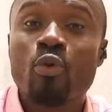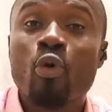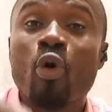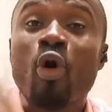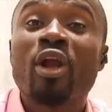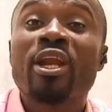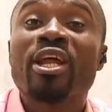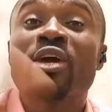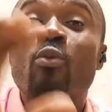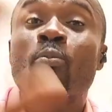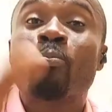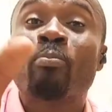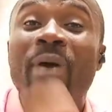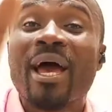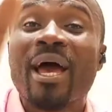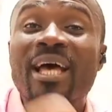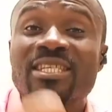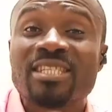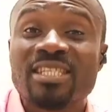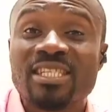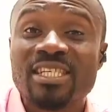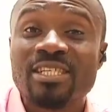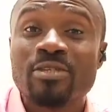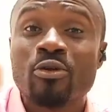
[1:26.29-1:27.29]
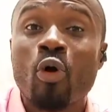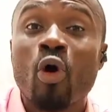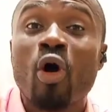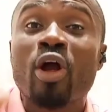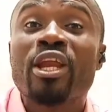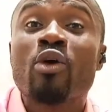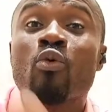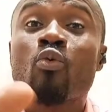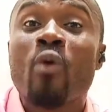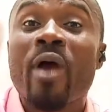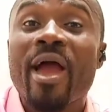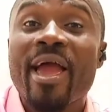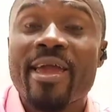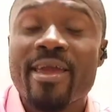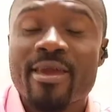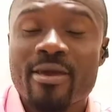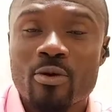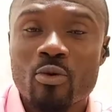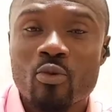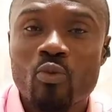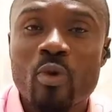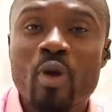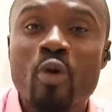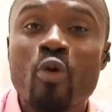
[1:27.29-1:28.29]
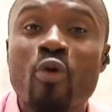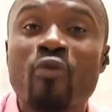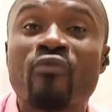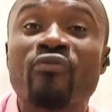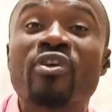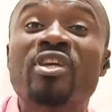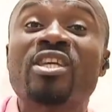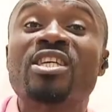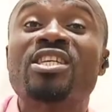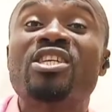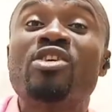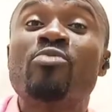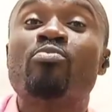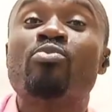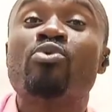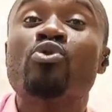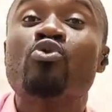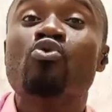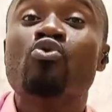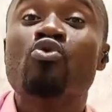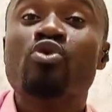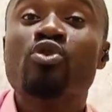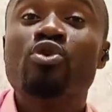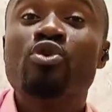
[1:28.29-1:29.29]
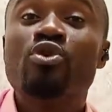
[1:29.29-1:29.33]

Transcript: only person, only way we will keep you